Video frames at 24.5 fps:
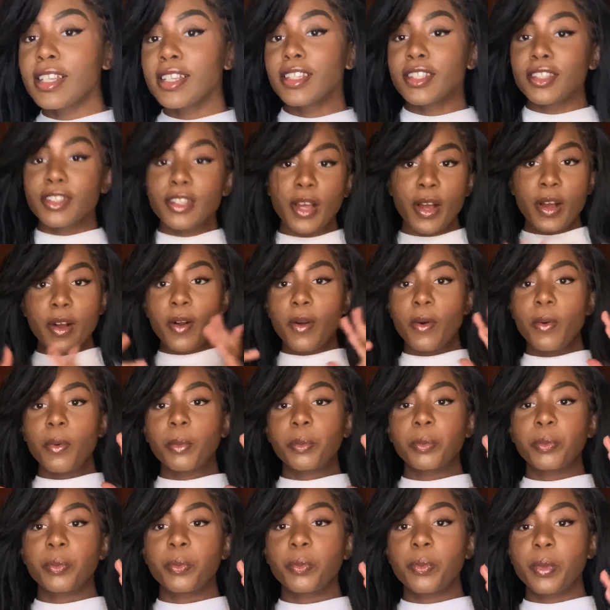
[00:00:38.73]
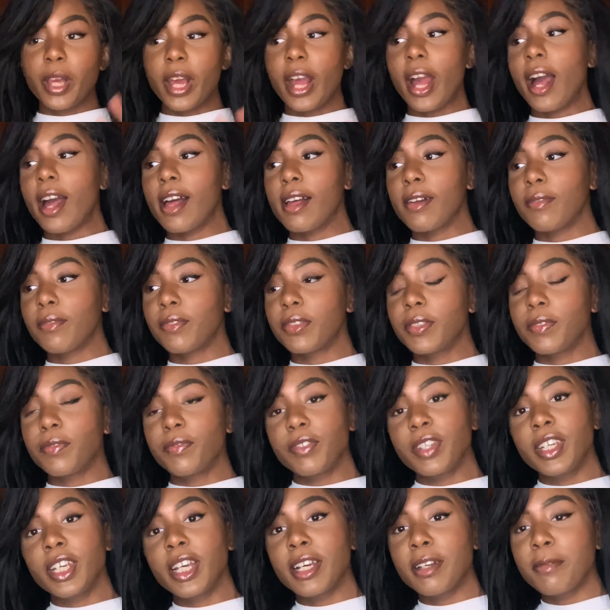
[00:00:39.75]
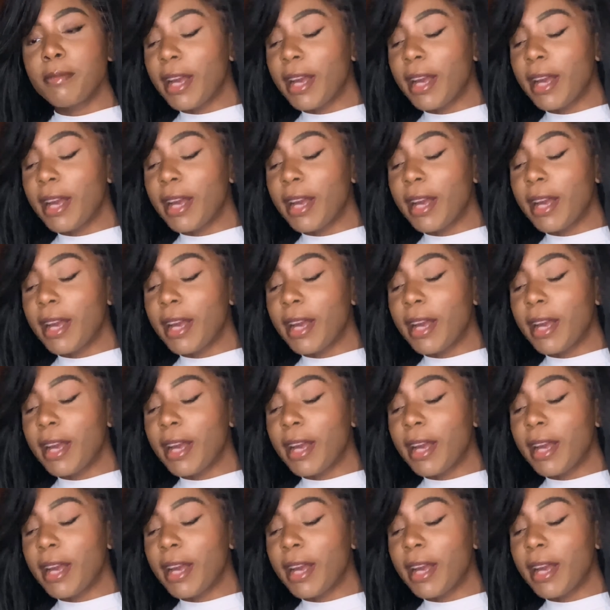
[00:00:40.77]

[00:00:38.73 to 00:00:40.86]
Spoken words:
so we have the vegan